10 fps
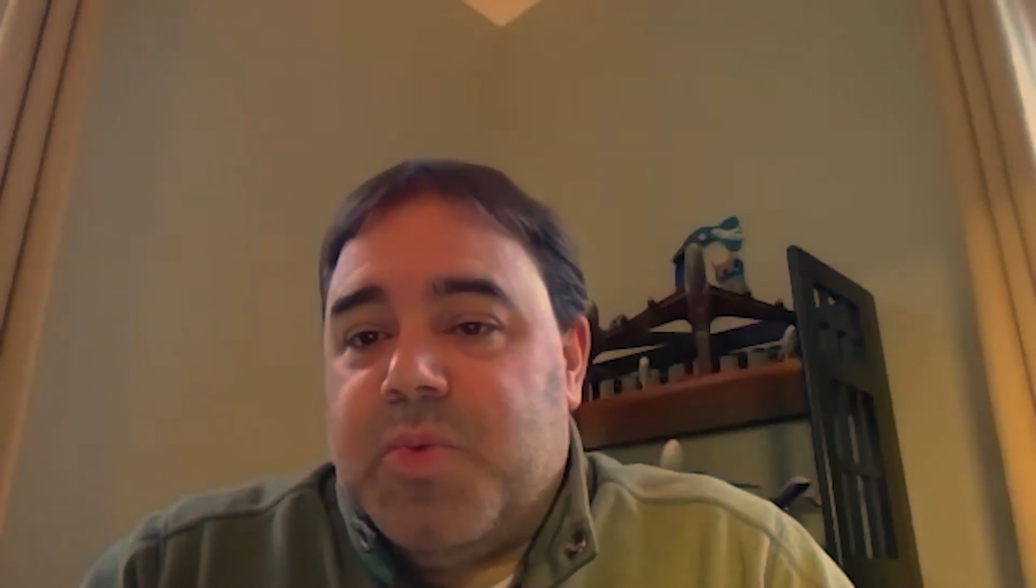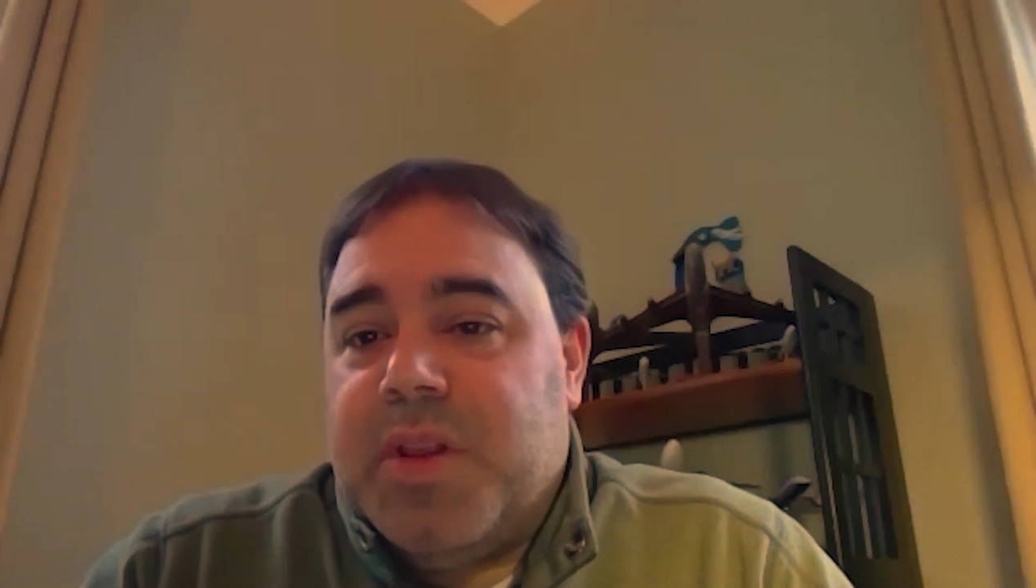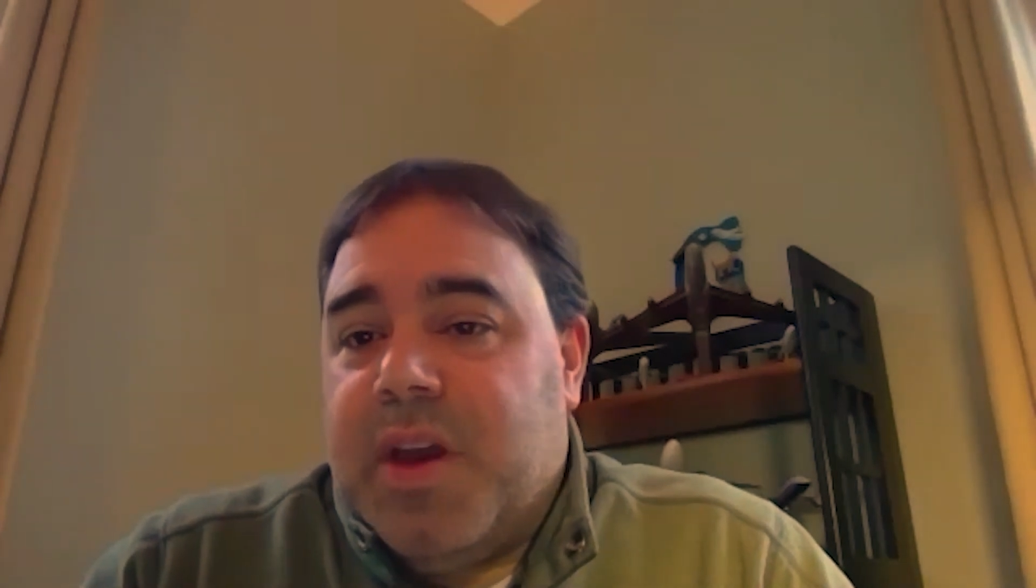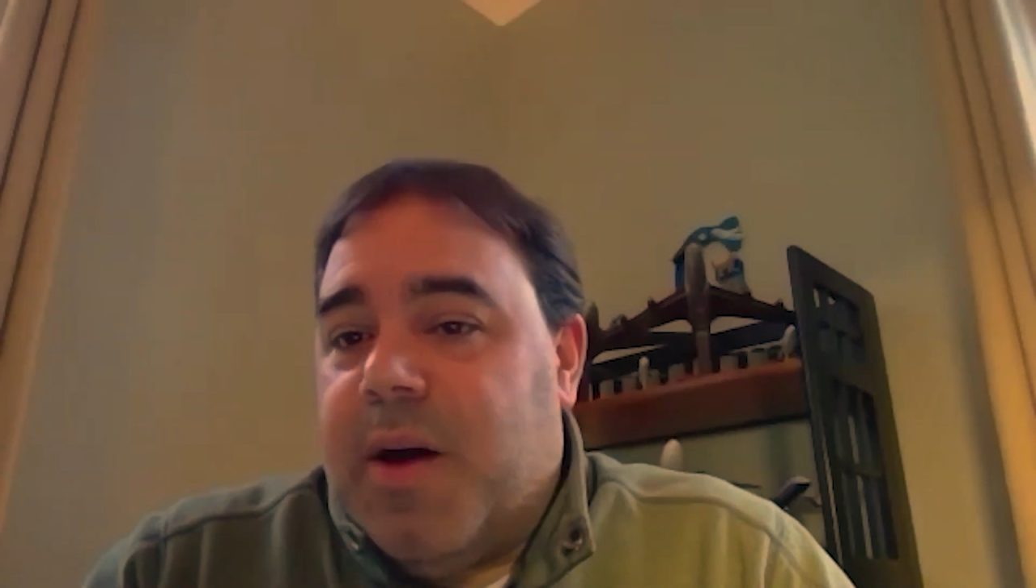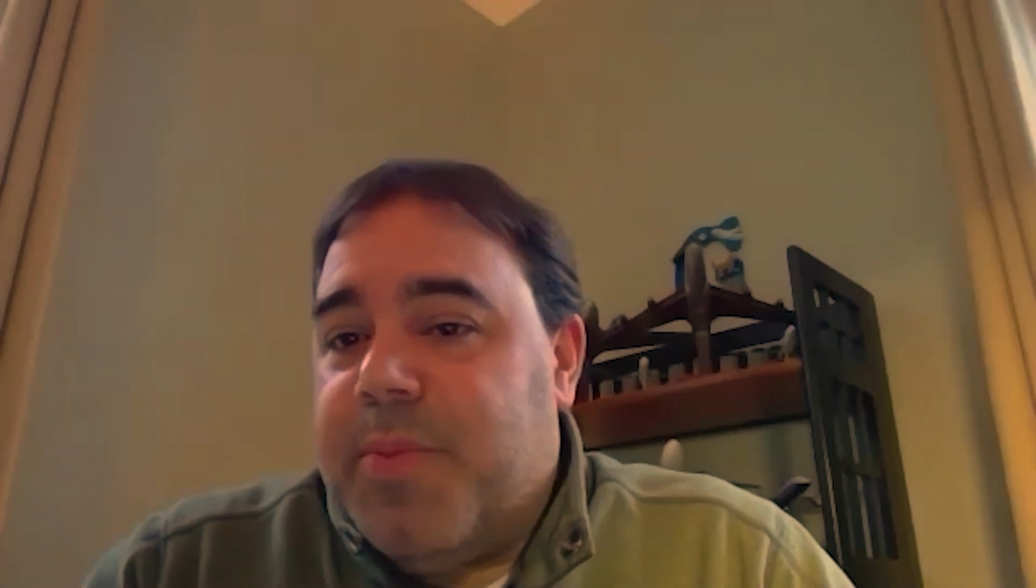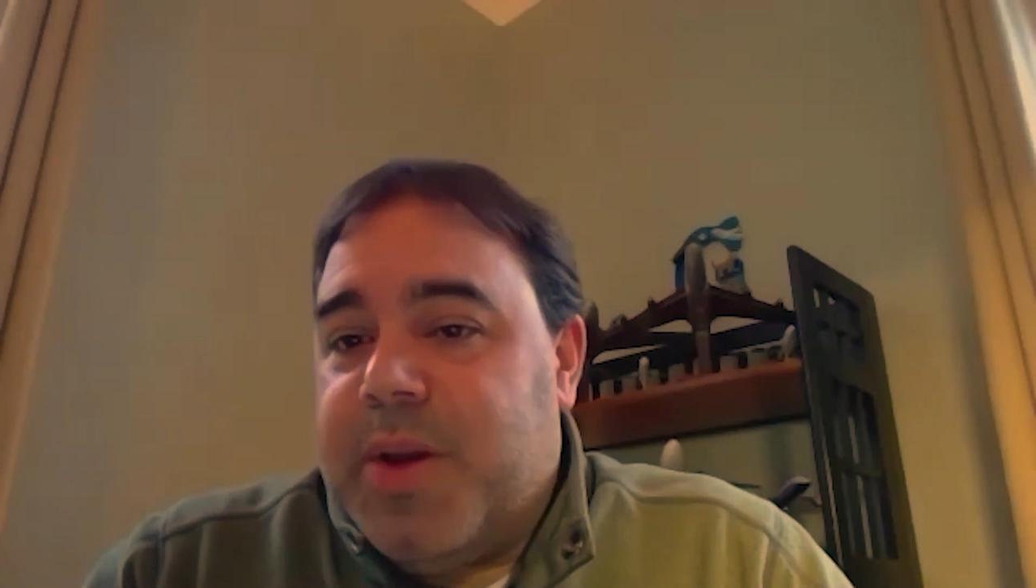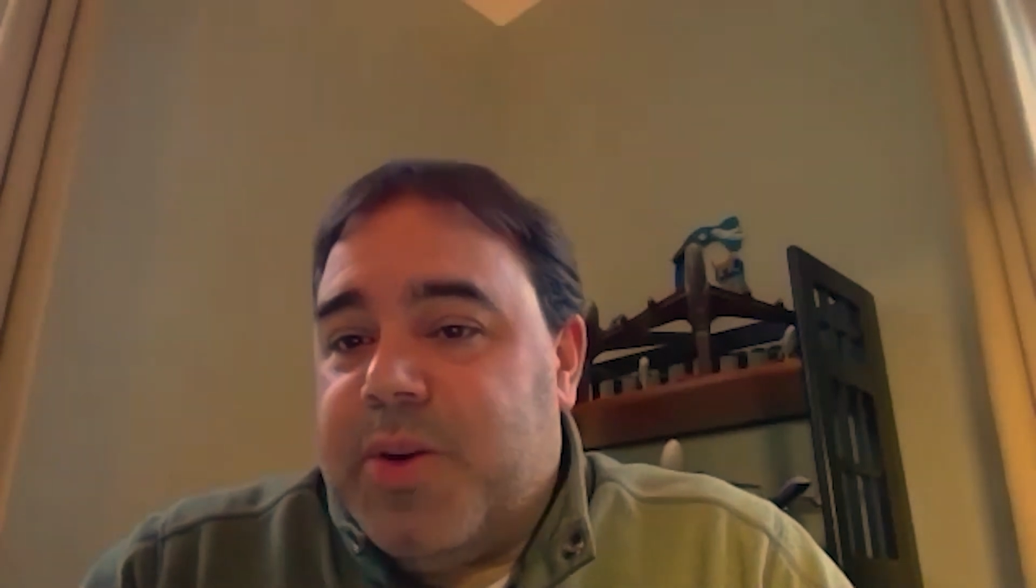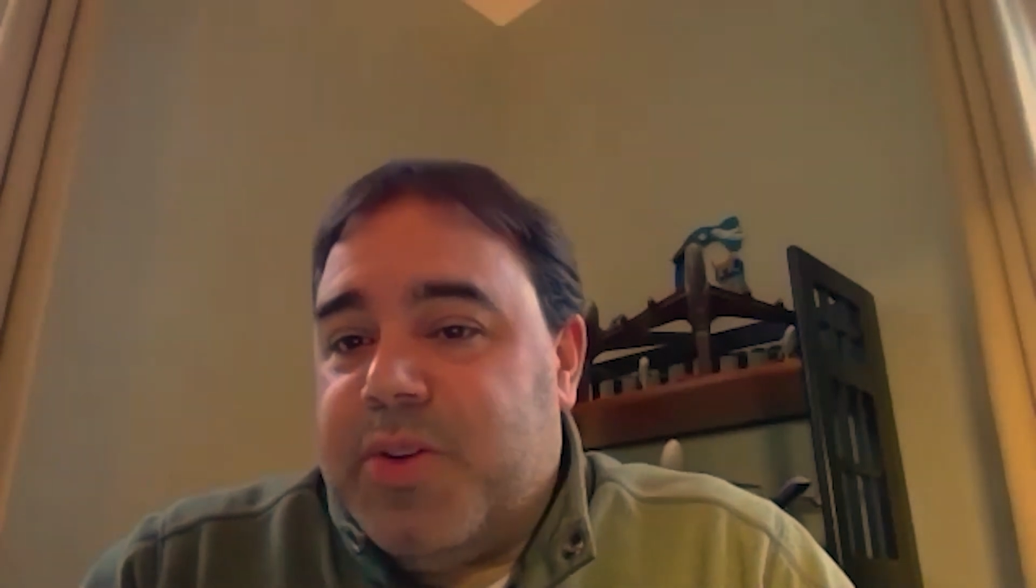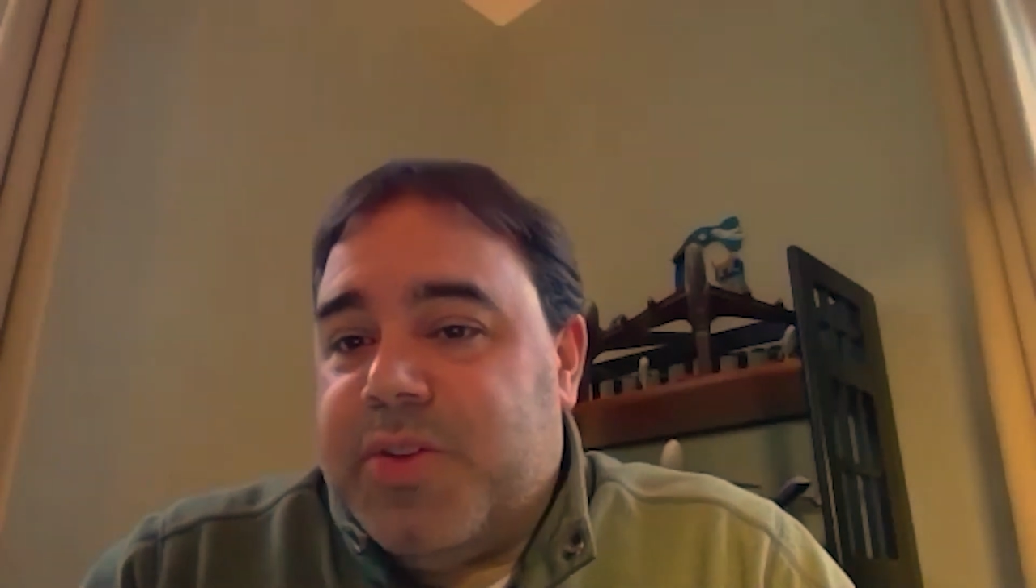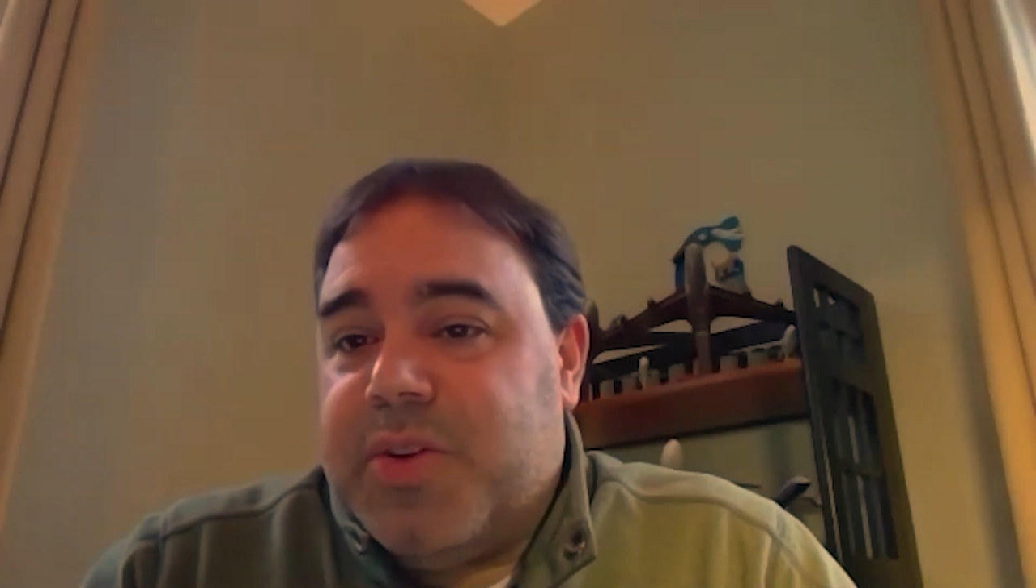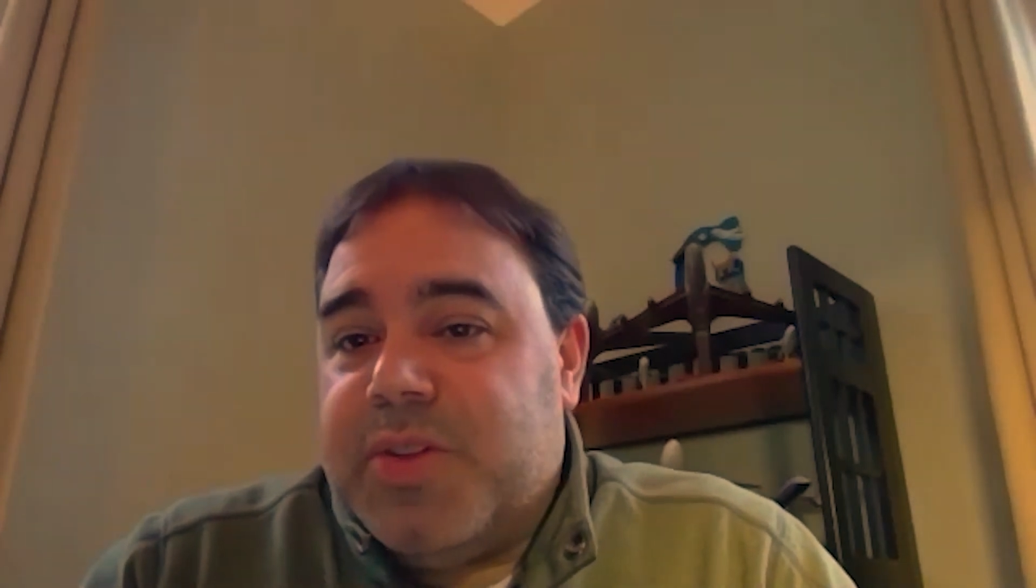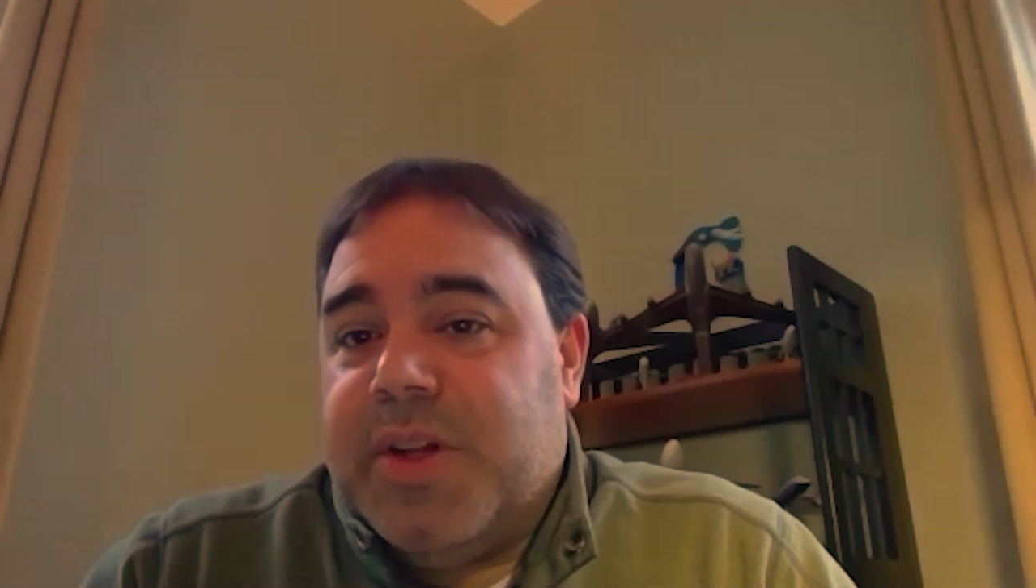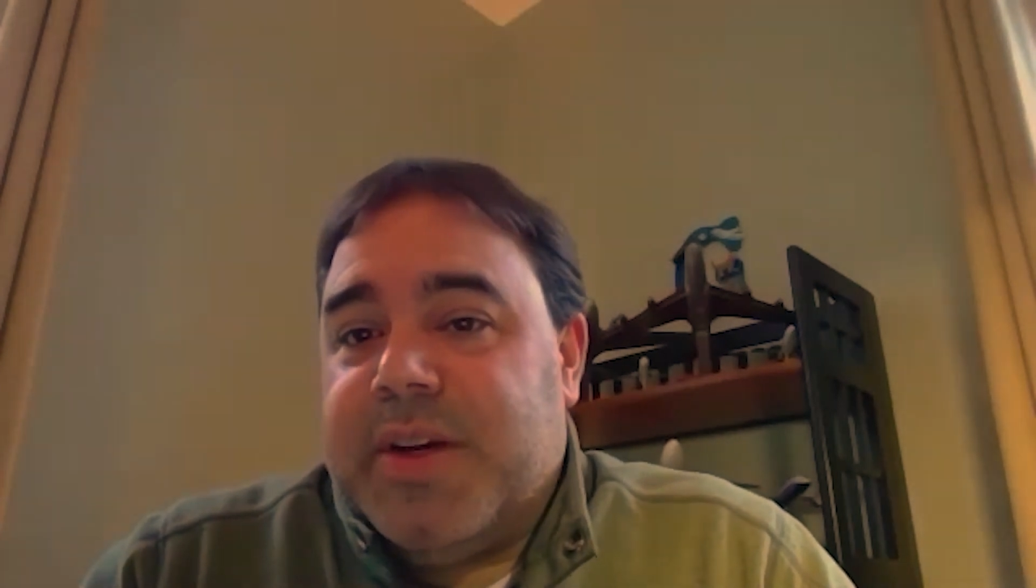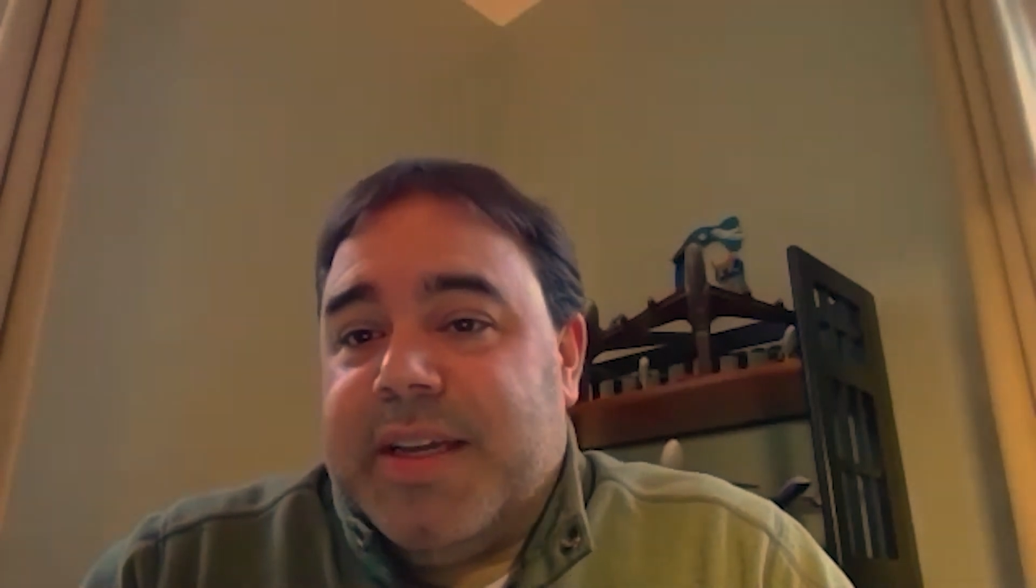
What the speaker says: where the operator just goes, look,